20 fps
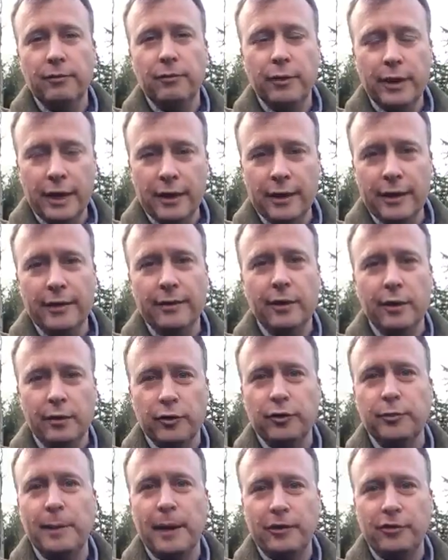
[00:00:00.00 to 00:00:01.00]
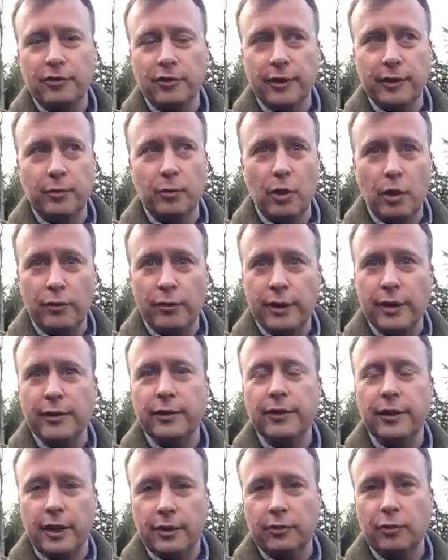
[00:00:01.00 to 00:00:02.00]
Really, though, especially woven
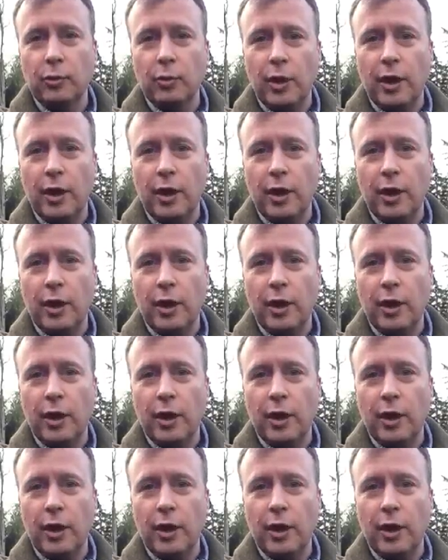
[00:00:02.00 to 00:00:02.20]
into Dr.